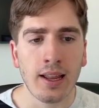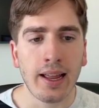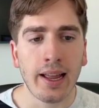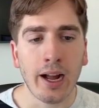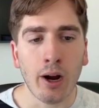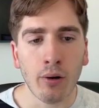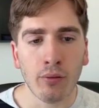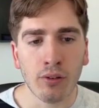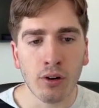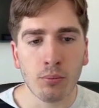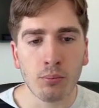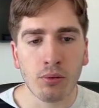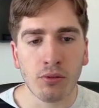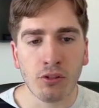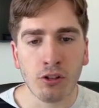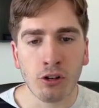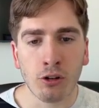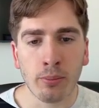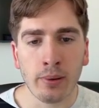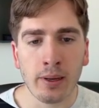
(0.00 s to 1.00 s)
However,
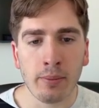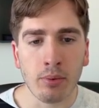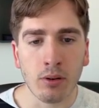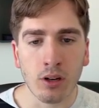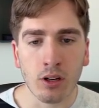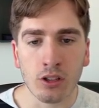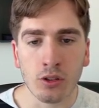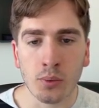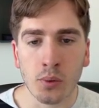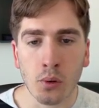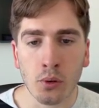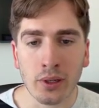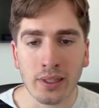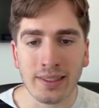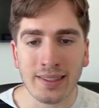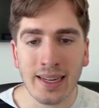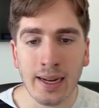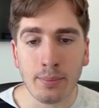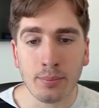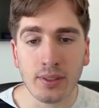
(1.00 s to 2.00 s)
preferably because we already
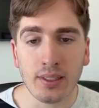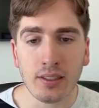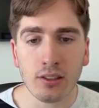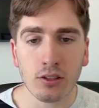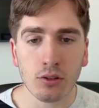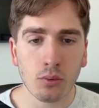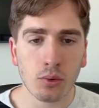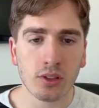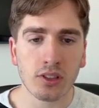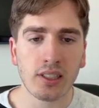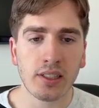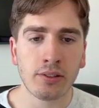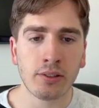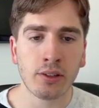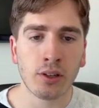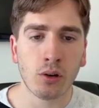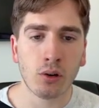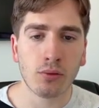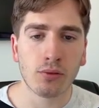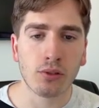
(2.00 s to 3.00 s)
tapped in towards this
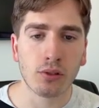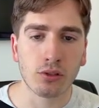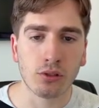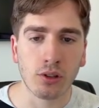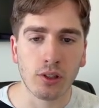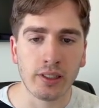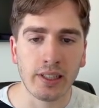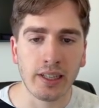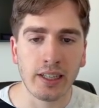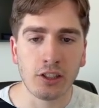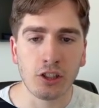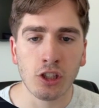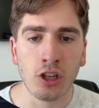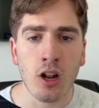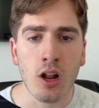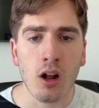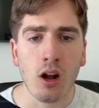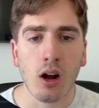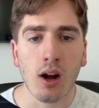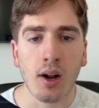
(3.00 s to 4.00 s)
area of consolidation,
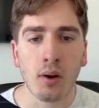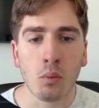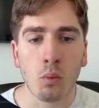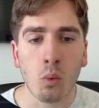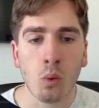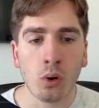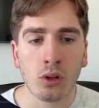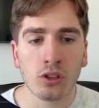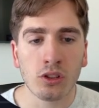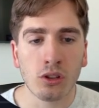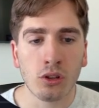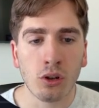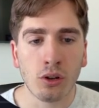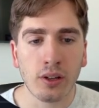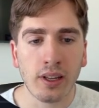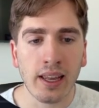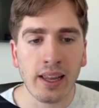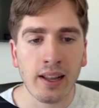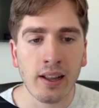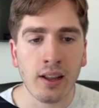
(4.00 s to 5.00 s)
I was
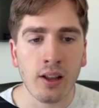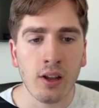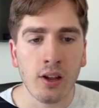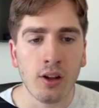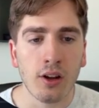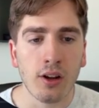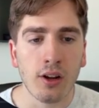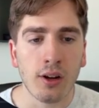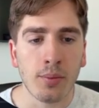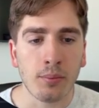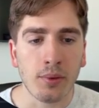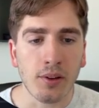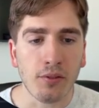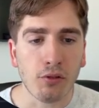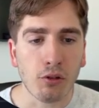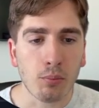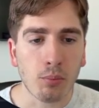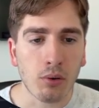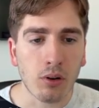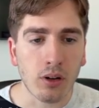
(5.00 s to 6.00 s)
looking
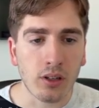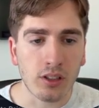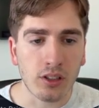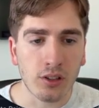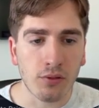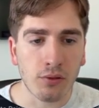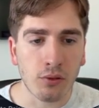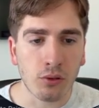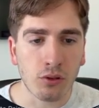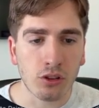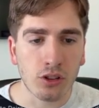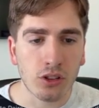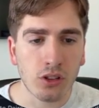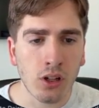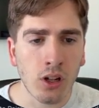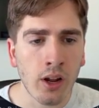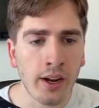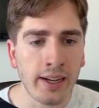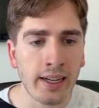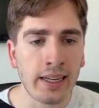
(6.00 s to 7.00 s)
for price to fall
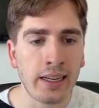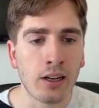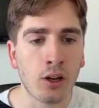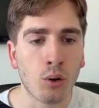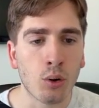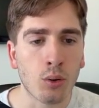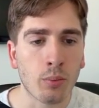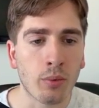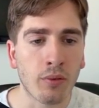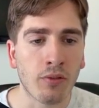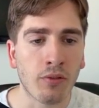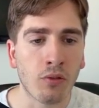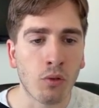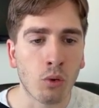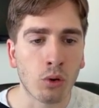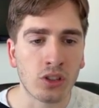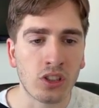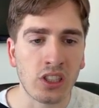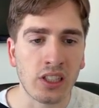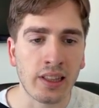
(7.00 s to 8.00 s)
slightly lower
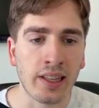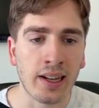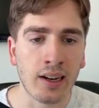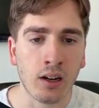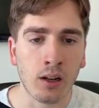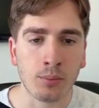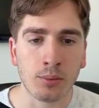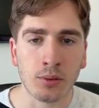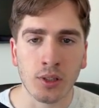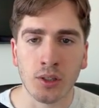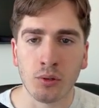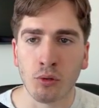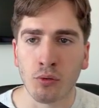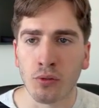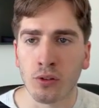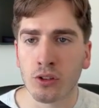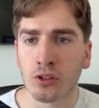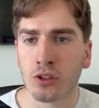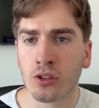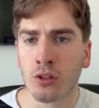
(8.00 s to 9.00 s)
before seeing that upside
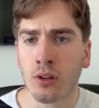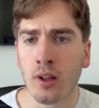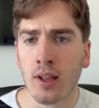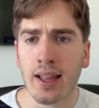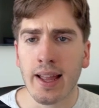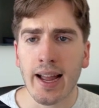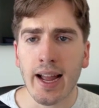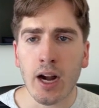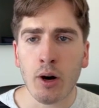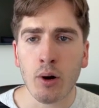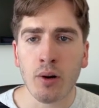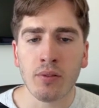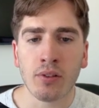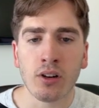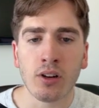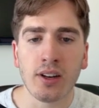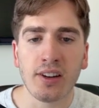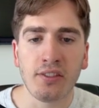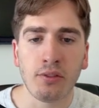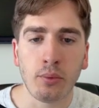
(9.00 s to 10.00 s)
reversal.
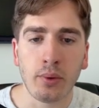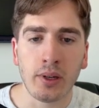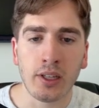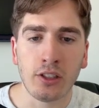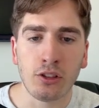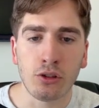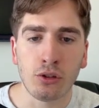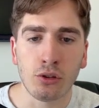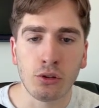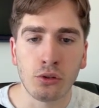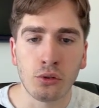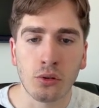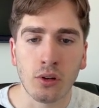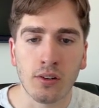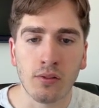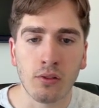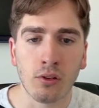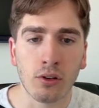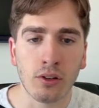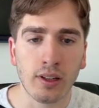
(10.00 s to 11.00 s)
However, if we do kind
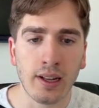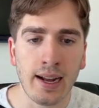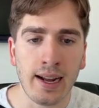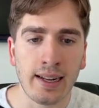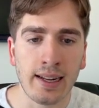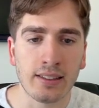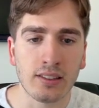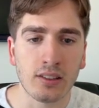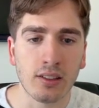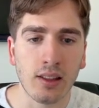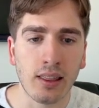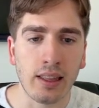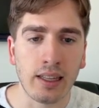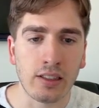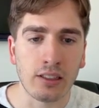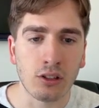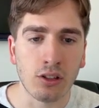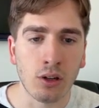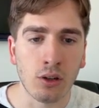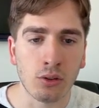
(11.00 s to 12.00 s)
of look at
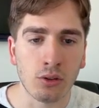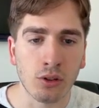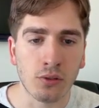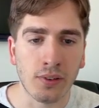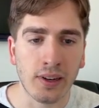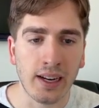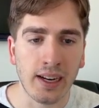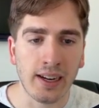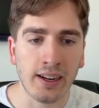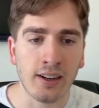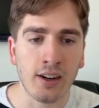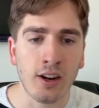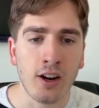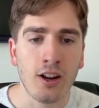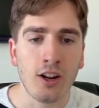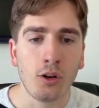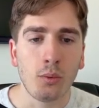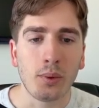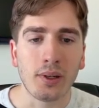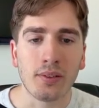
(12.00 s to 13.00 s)
these lows over here,
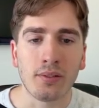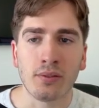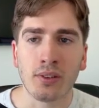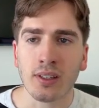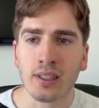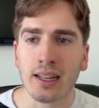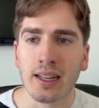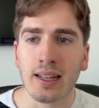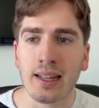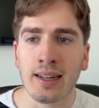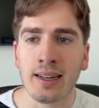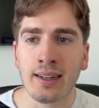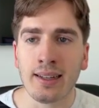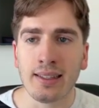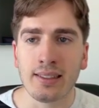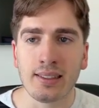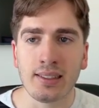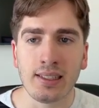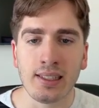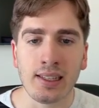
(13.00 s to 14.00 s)
we can very
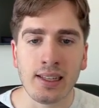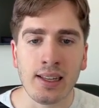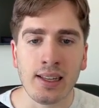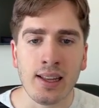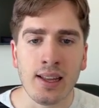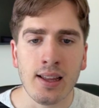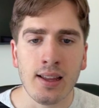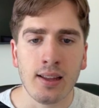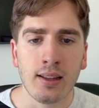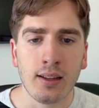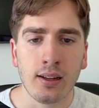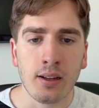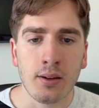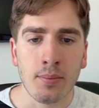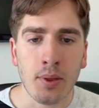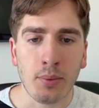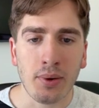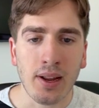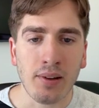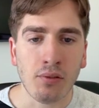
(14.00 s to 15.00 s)
clearly see
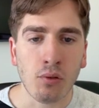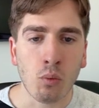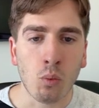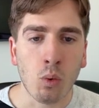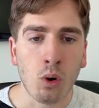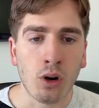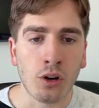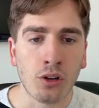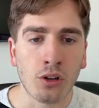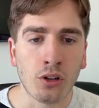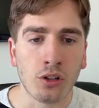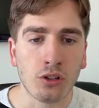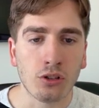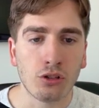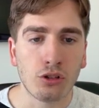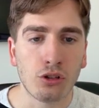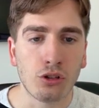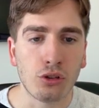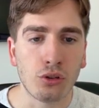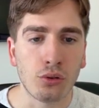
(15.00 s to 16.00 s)
that we have a
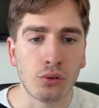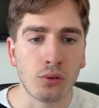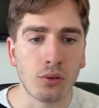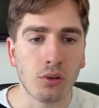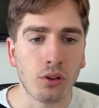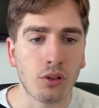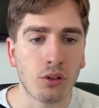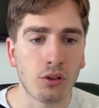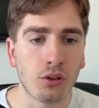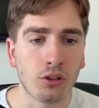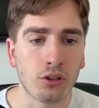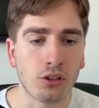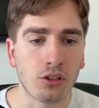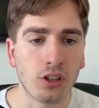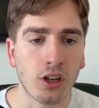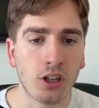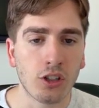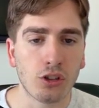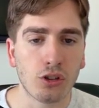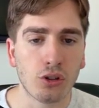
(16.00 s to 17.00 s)
1/3
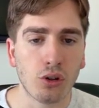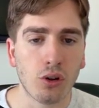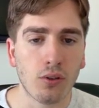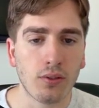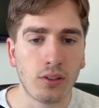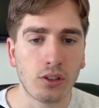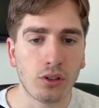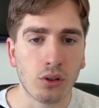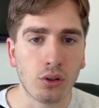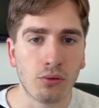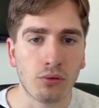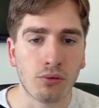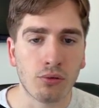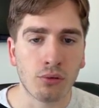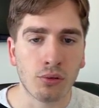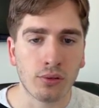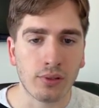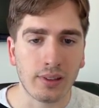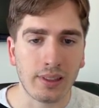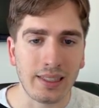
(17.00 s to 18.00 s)
touch of this
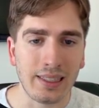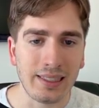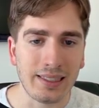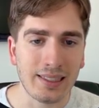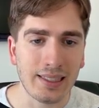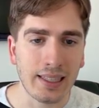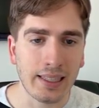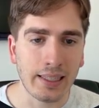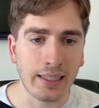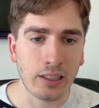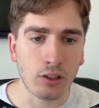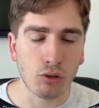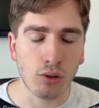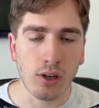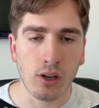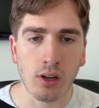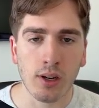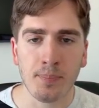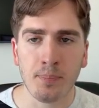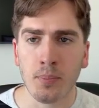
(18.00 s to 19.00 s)
overall descending
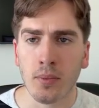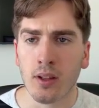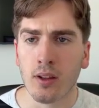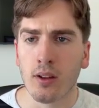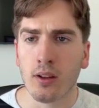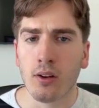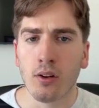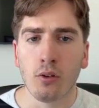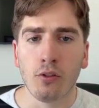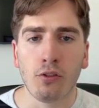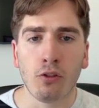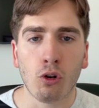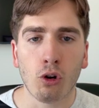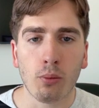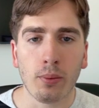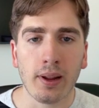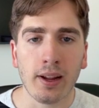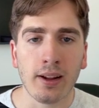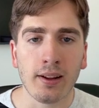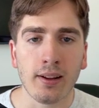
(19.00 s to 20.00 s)
trend line,
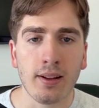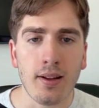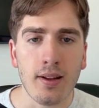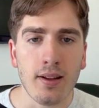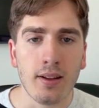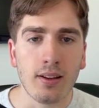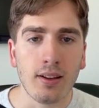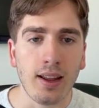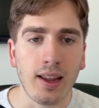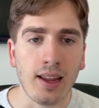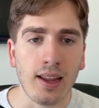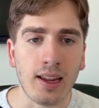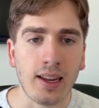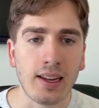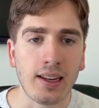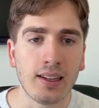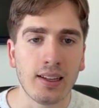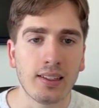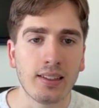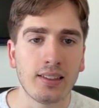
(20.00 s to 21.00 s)
forming
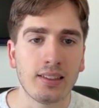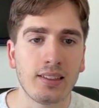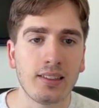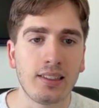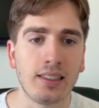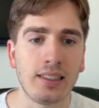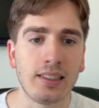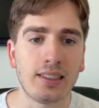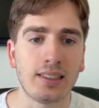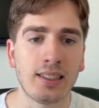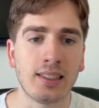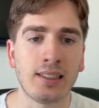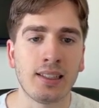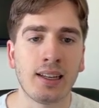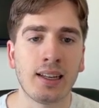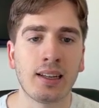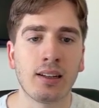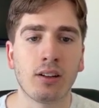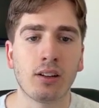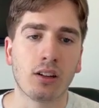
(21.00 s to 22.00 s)
a
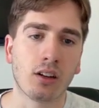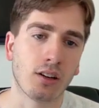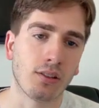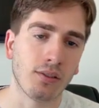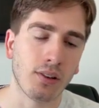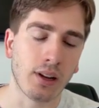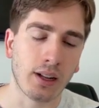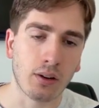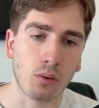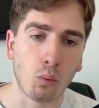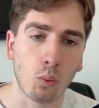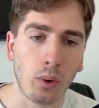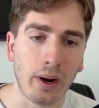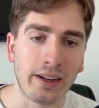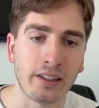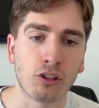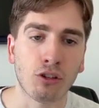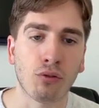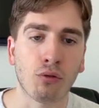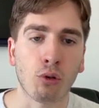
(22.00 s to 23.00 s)
descending kind of like
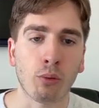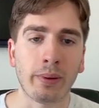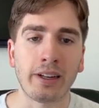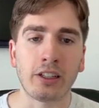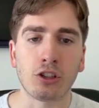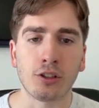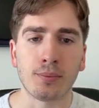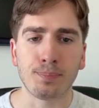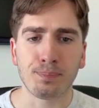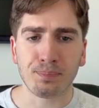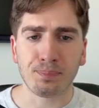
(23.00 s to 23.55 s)
wedge formation.